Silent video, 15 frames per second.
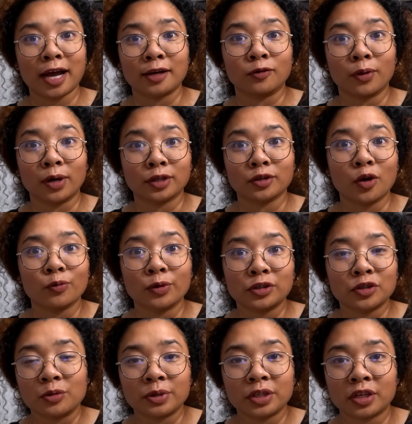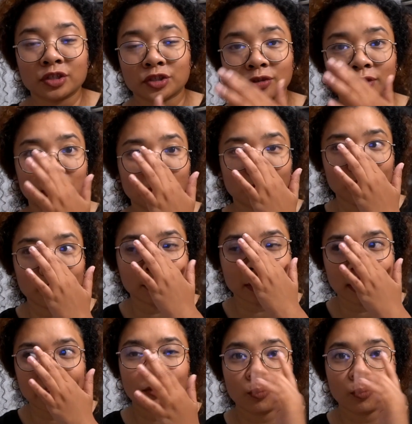I don't want to go with you because you're not family.